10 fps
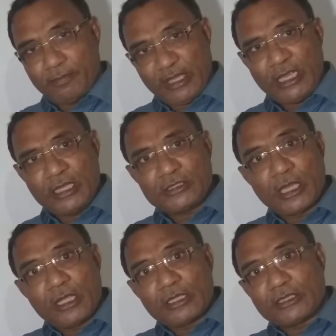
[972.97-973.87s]
Means
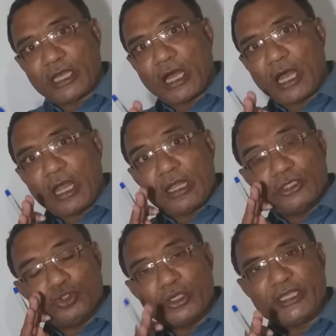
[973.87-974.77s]
the
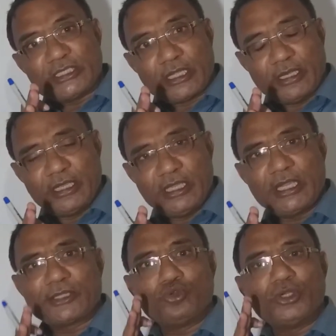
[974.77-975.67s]
jurisdiction.
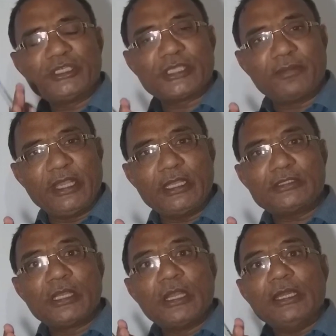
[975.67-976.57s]
Here jurisdiction
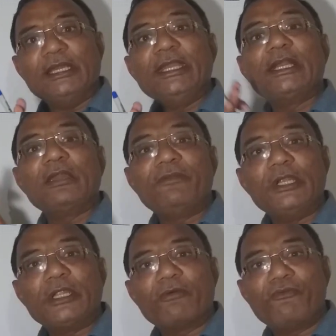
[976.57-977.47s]
means legal
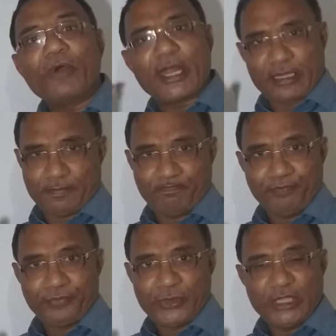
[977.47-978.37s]
field of work
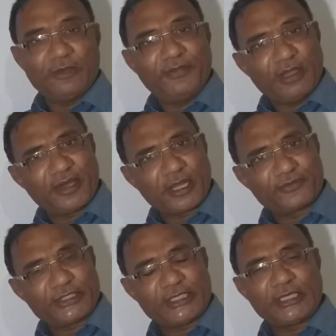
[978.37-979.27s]
in favor of
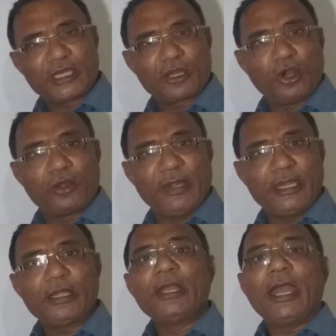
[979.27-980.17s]
the central
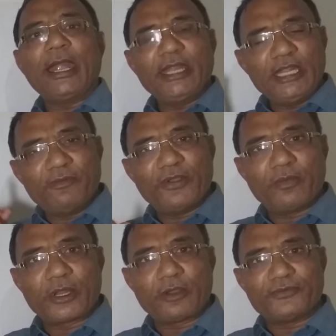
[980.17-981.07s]
government and in
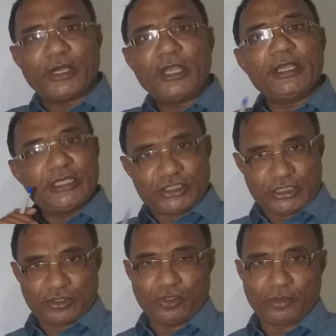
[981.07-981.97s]
favor of the
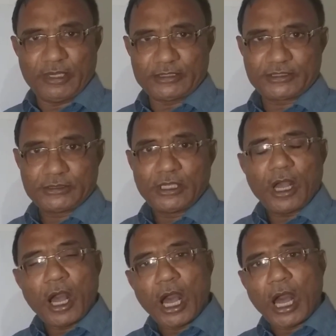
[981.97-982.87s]
state governments
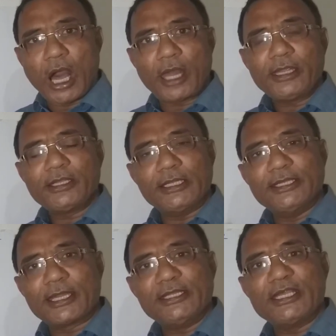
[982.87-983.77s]
are
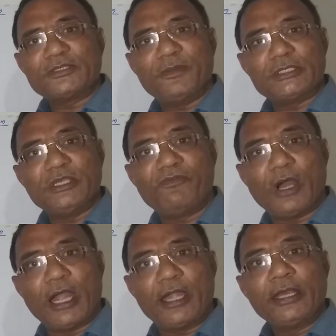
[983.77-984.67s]
clearly
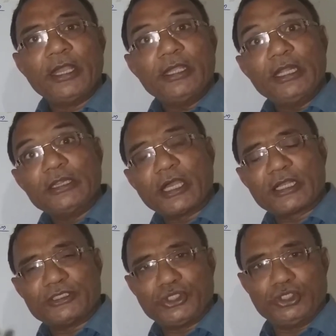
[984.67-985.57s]
specified in the
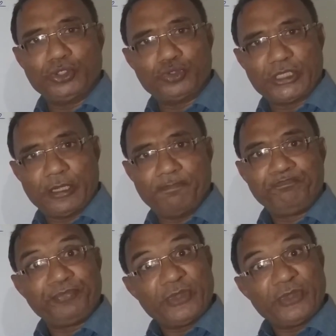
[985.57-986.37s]
constitution,